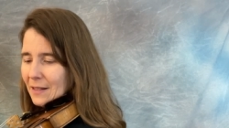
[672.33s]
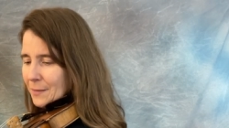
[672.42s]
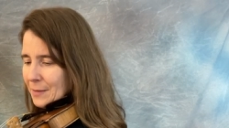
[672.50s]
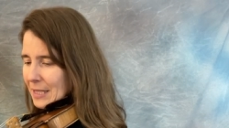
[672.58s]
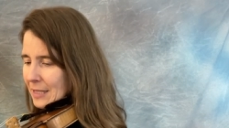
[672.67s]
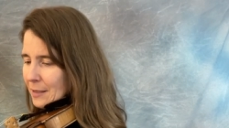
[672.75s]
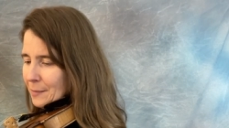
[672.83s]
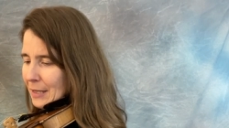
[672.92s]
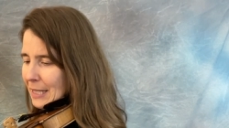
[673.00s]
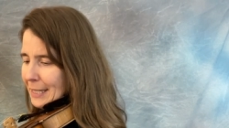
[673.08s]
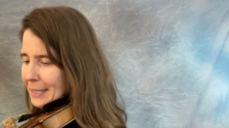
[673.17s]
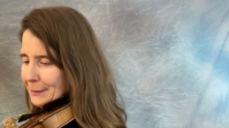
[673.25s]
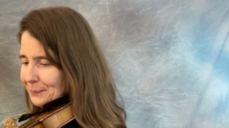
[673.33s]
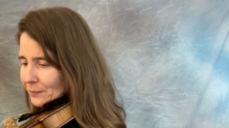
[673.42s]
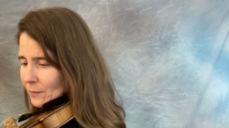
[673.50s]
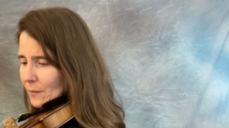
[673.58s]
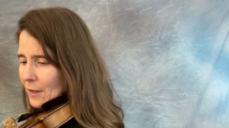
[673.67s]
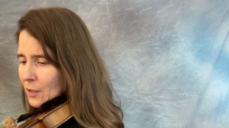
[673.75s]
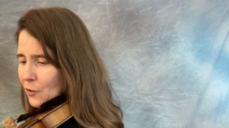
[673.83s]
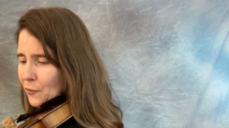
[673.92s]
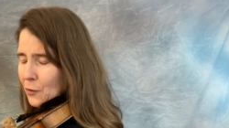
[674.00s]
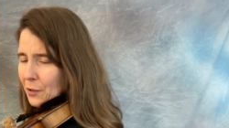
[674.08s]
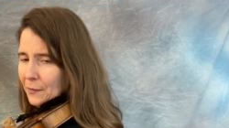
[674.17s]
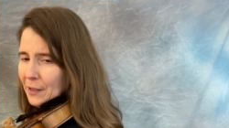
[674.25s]
comes into play the
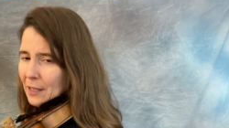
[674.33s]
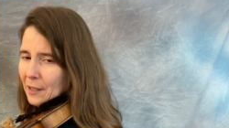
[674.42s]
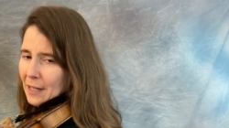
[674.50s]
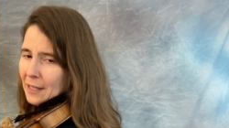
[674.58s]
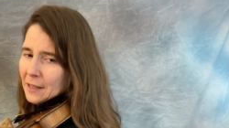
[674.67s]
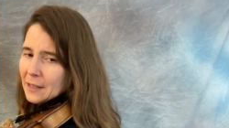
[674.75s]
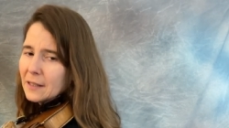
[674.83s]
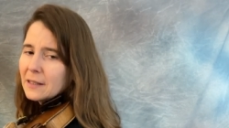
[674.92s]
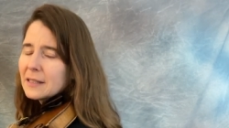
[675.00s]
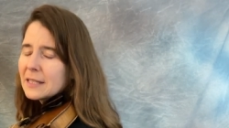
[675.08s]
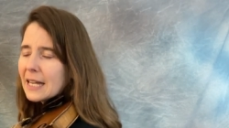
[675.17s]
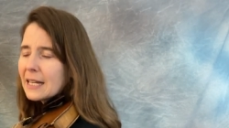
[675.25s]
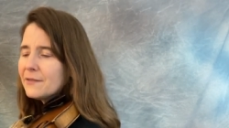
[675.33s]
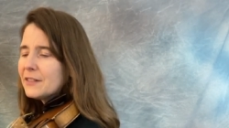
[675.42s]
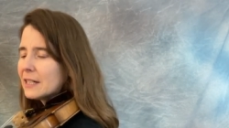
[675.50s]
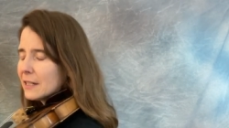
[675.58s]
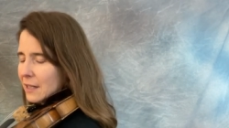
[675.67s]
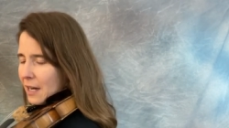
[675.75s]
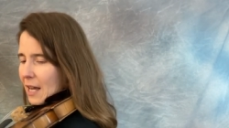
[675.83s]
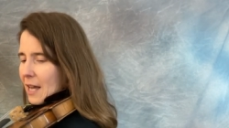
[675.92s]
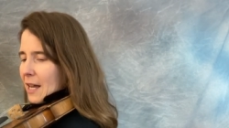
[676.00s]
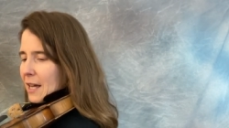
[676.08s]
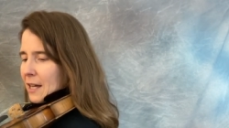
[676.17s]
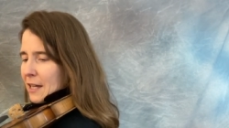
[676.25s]
fourth finger and the second finger.
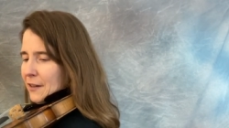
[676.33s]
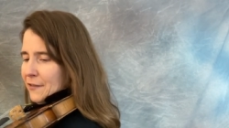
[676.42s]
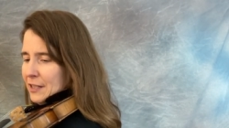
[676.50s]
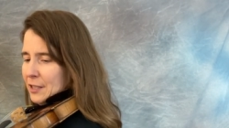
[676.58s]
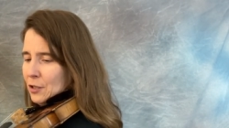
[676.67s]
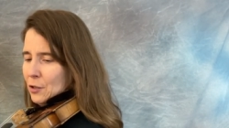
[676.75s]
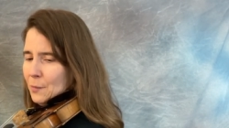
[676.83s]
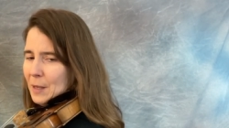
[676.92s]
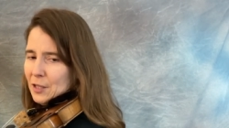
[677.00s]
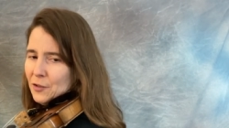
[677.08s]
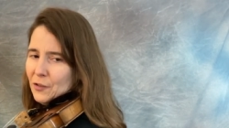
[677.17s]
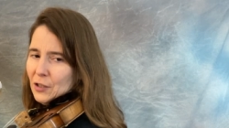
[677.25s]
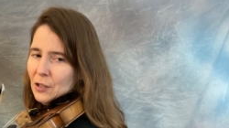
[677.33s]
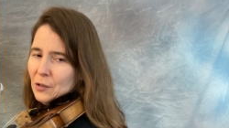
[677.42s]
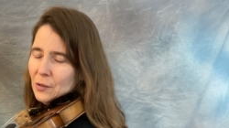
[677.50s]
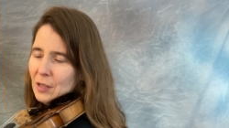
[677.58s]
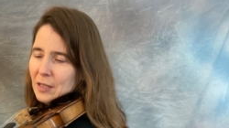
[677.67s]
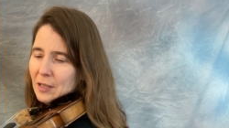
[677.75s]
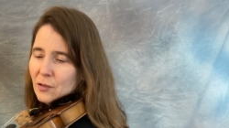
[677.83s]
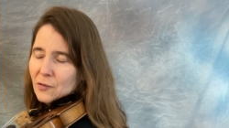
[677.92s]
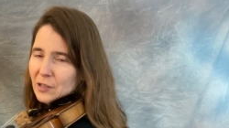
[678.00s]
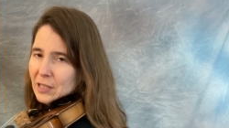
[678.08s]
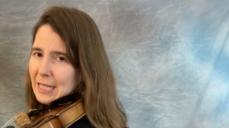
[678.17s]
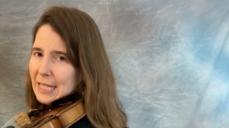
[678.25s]
Uh, if it's too much for you, this is
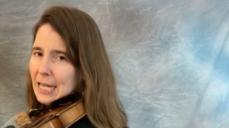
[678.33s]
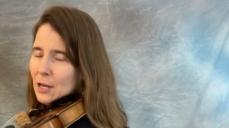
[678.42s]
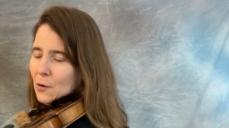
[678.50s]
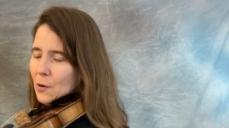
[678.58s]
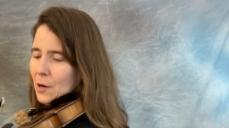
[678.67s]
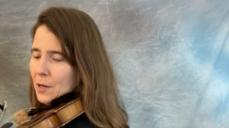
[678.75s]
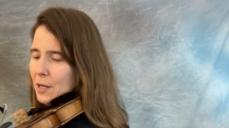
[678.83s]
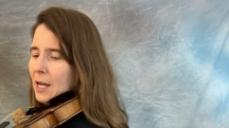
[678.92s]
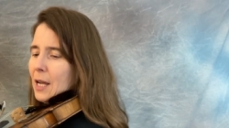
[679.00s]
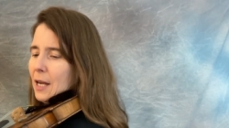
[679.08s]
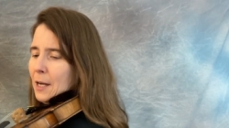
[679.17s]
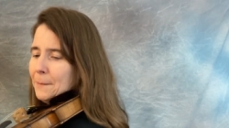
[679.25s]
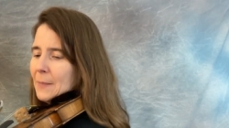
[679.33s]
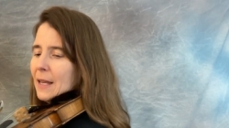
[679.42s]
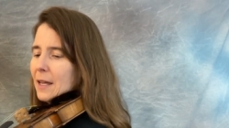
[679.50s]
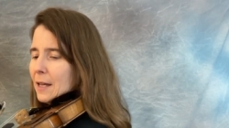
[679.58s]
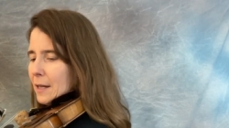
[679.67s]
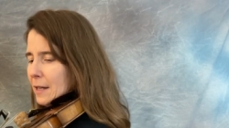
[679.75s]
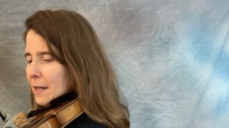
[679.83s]
over the C chord. Um,